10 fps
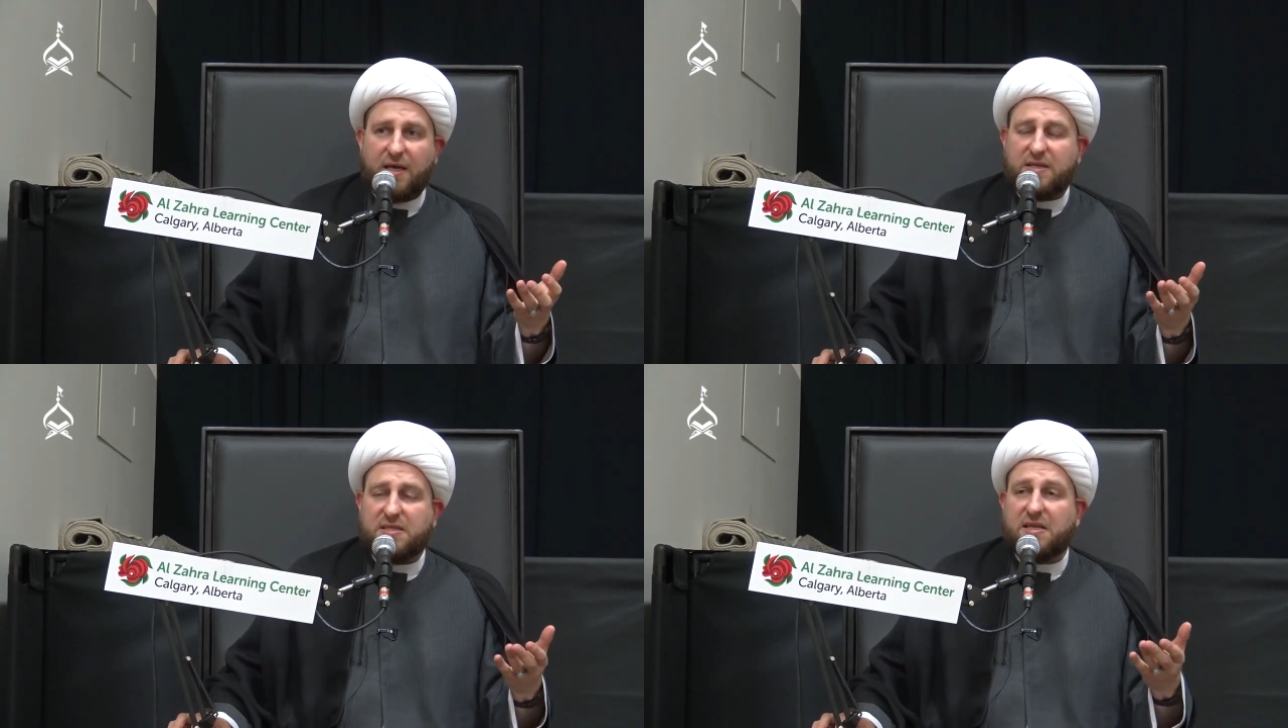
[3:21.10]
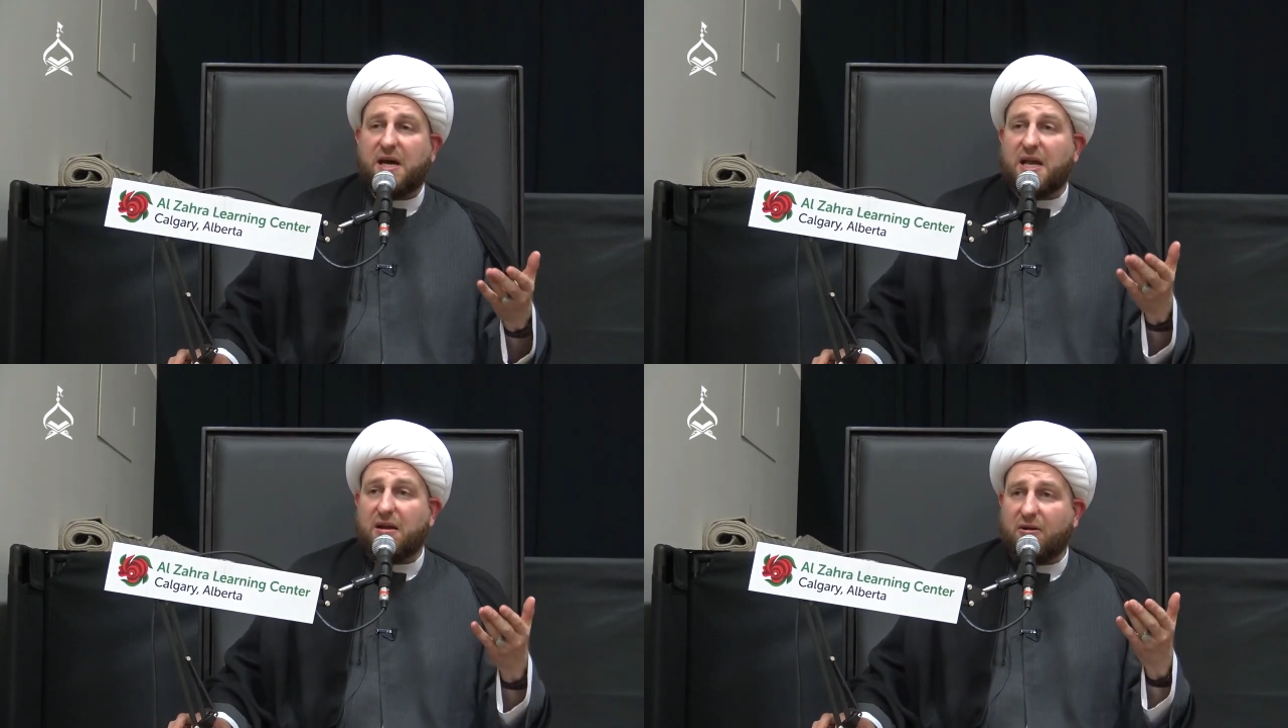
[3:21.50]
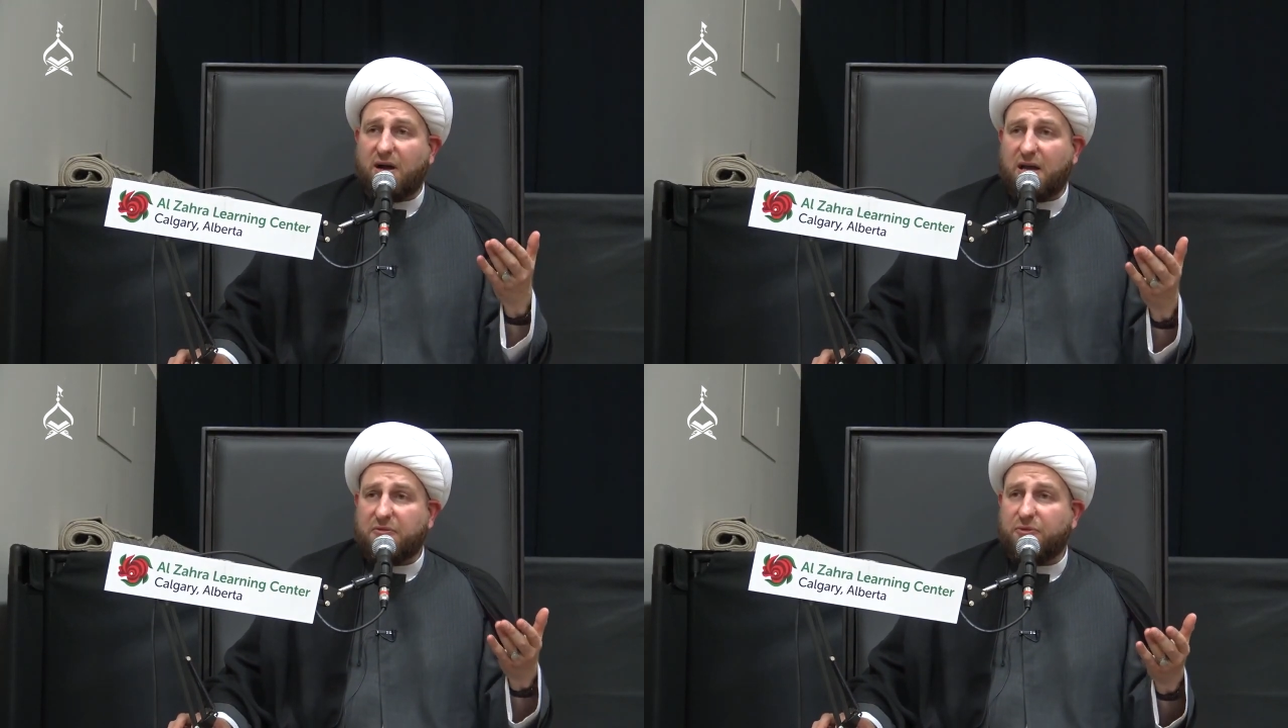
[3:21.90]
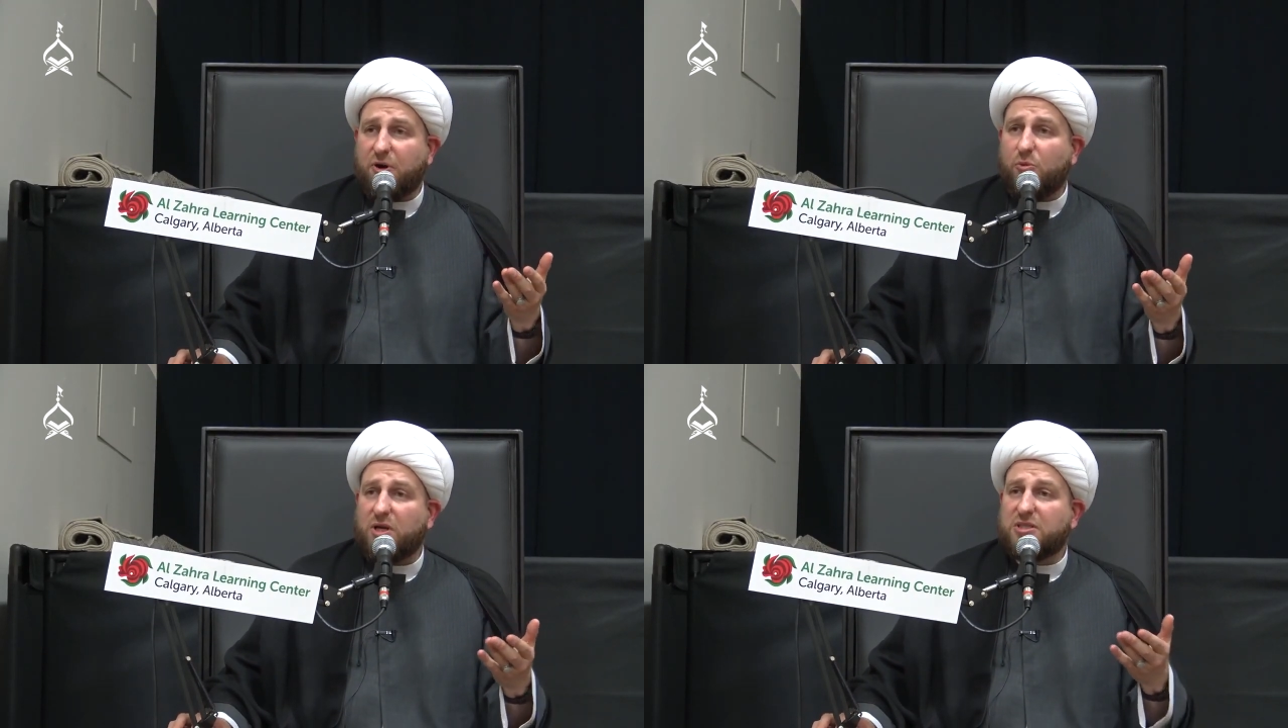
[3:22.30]
He said, I cry
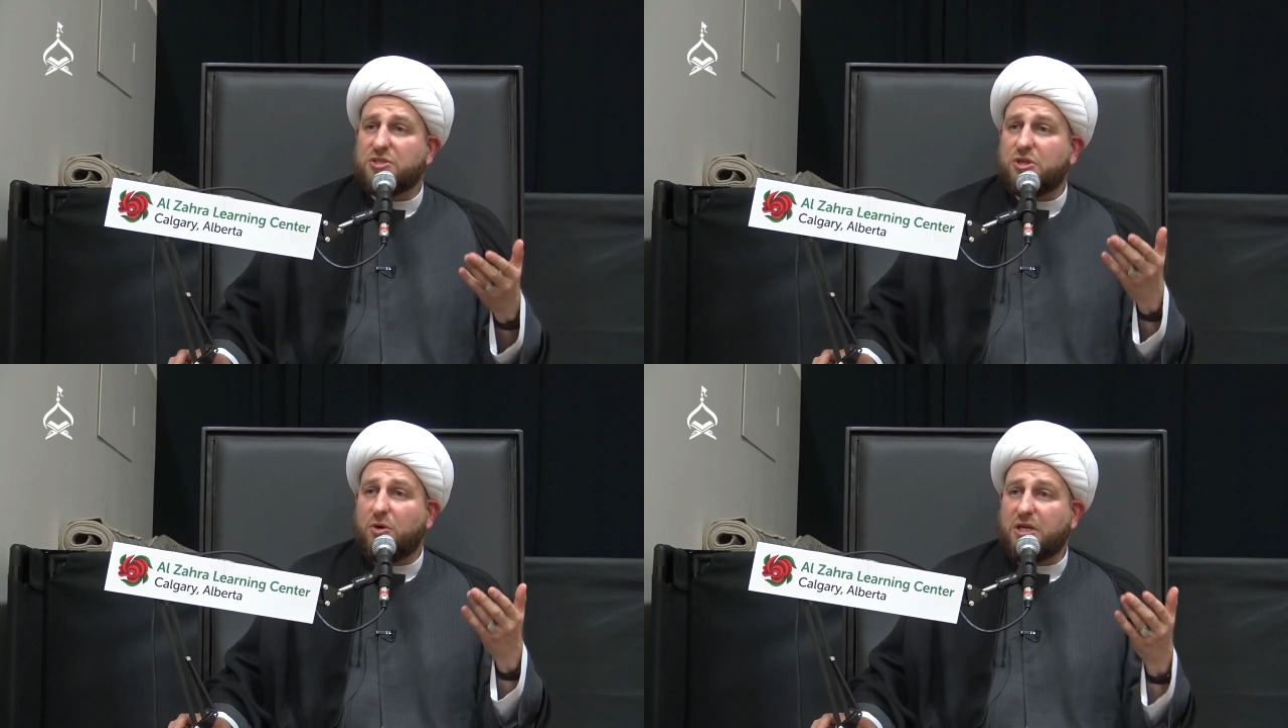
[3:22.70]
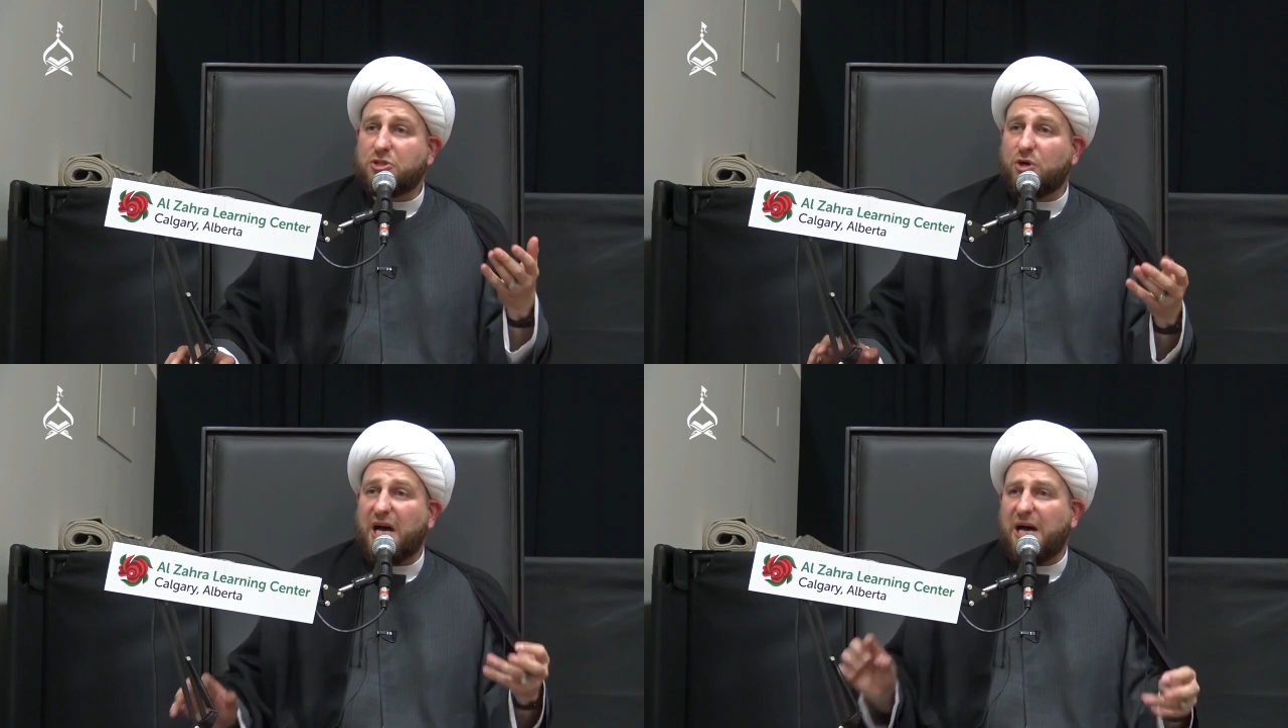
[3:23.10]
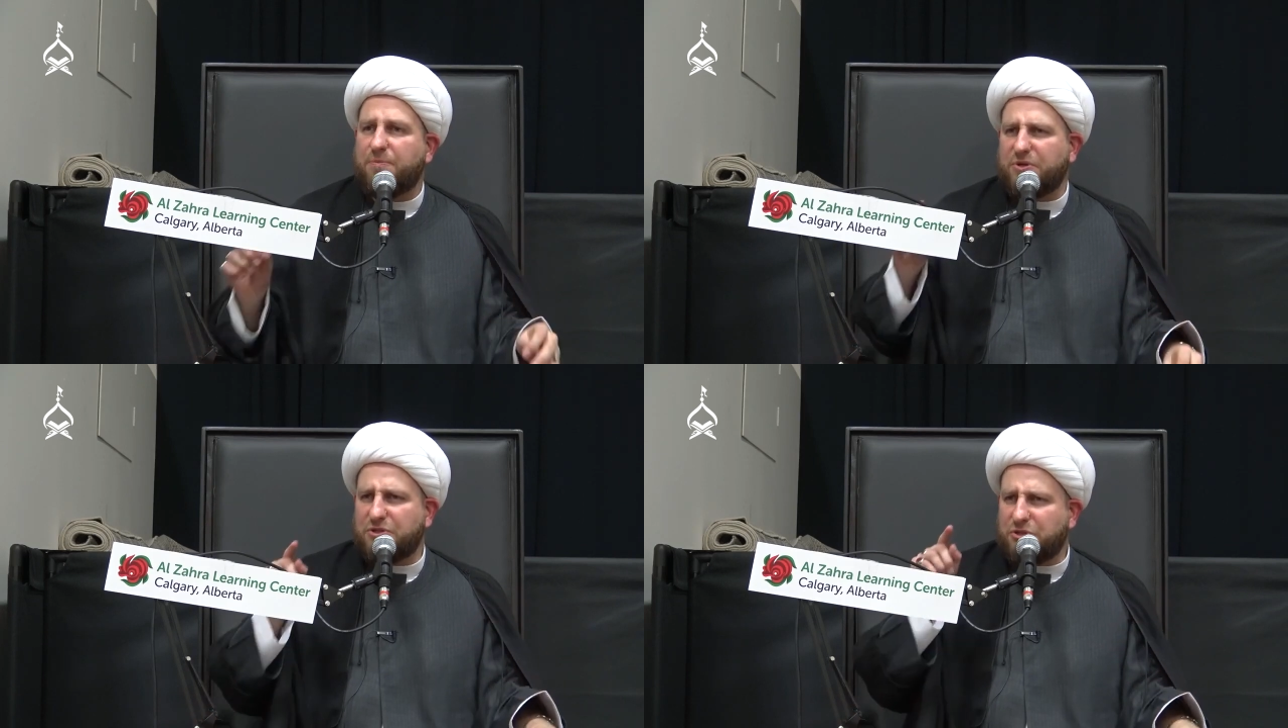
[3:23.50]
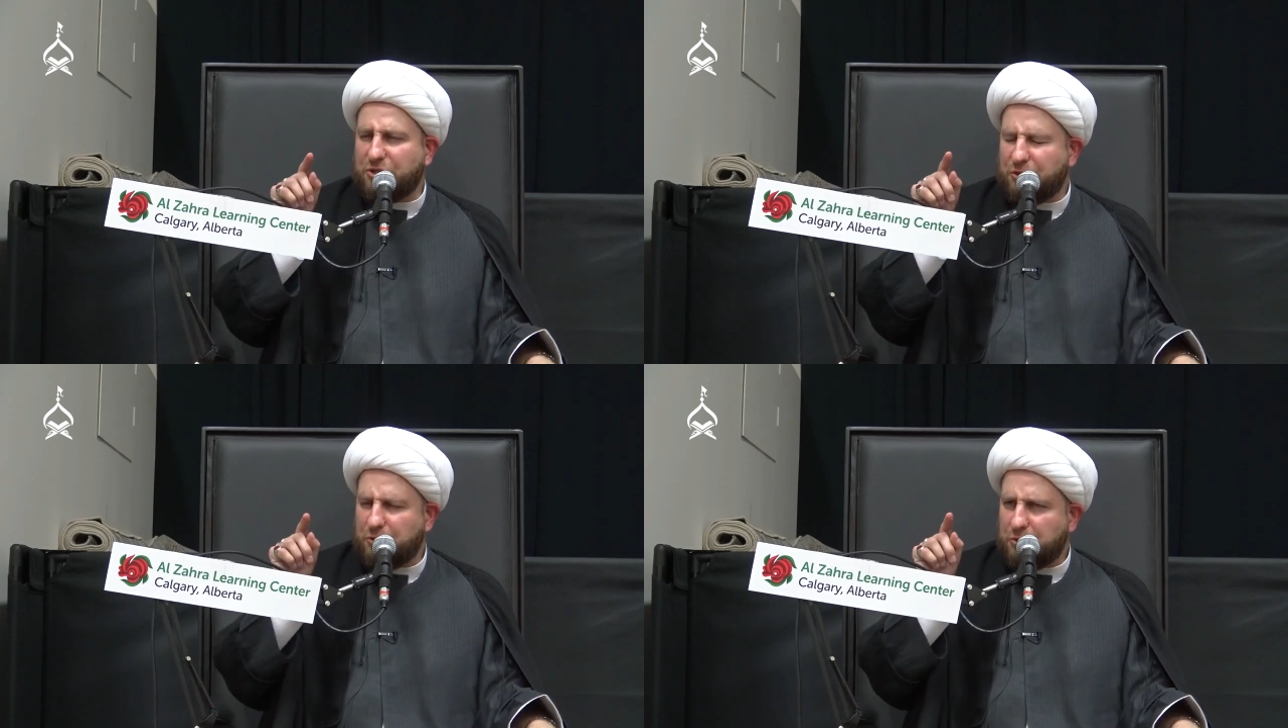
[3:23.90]
for what is going to happen to
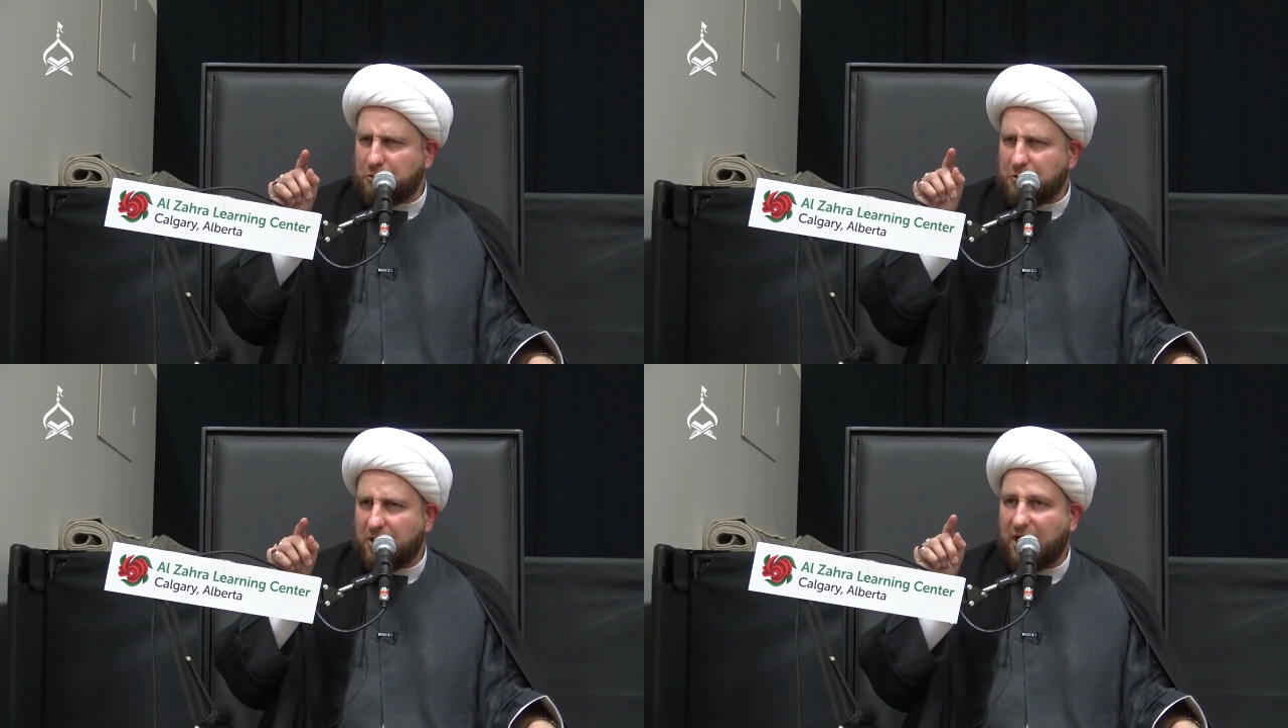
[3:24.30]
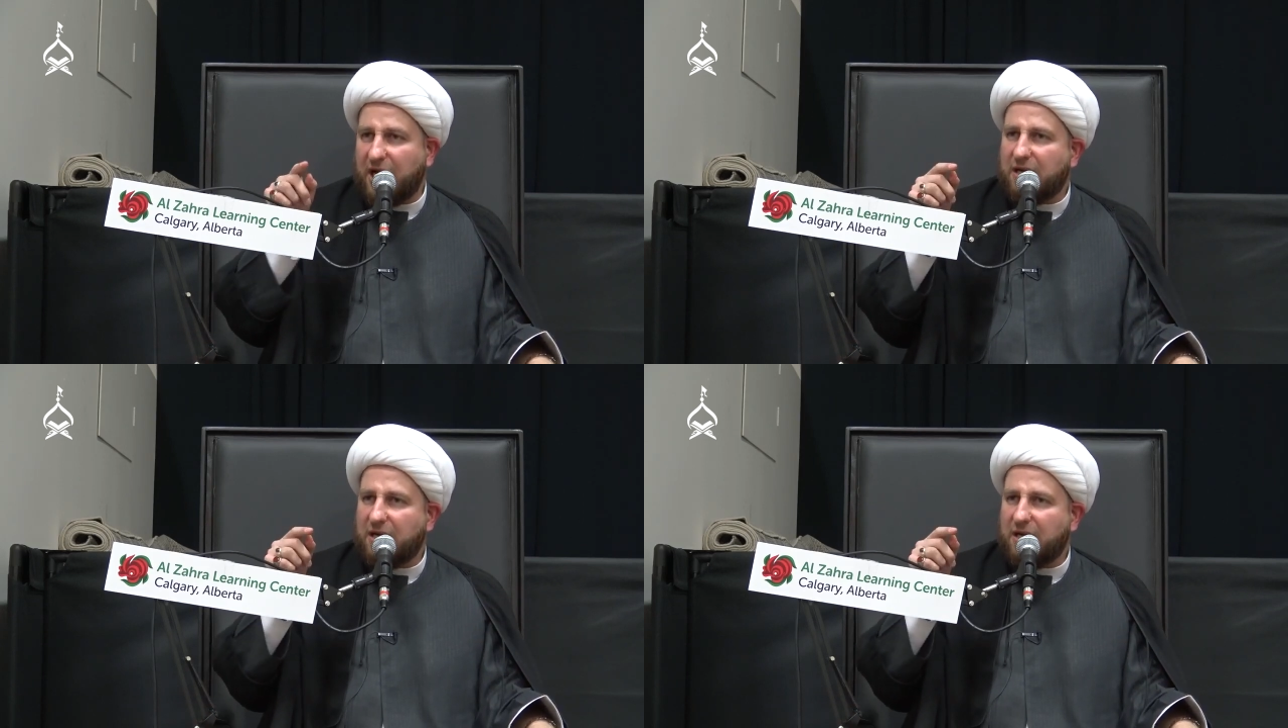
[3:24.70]
you